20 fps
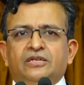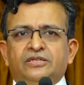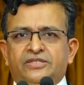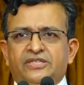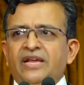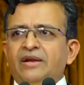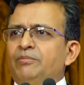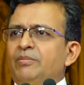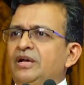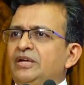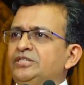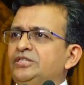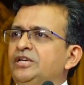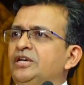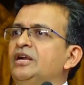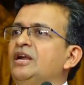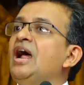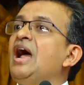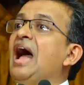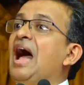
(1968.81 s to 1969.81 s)
Zen
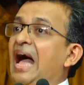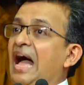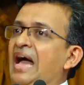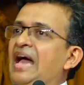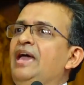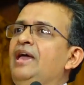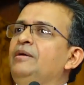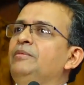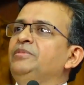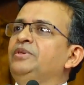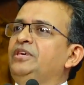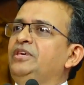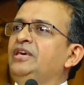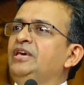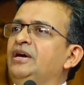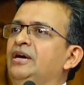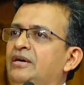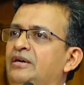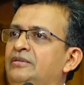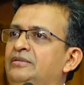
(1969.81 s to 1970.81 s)
master, I am
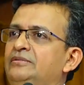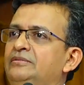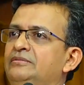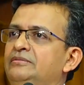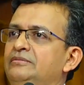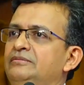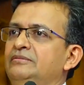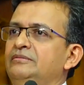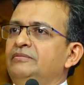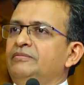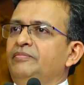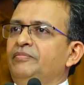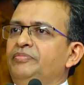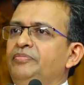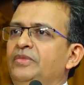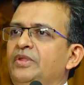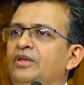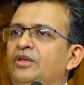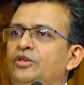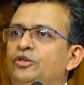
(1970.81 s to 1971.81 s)
here,
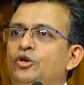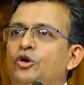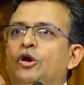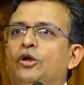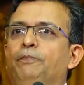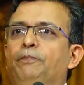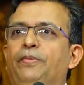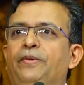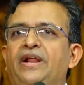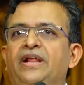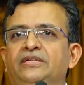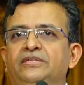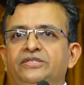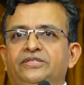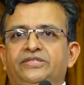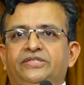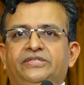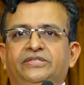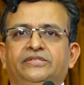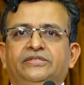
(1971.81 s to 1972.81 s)
your
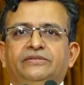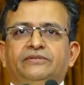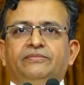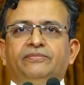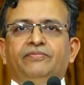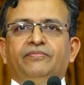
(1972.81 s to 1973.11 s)
prince,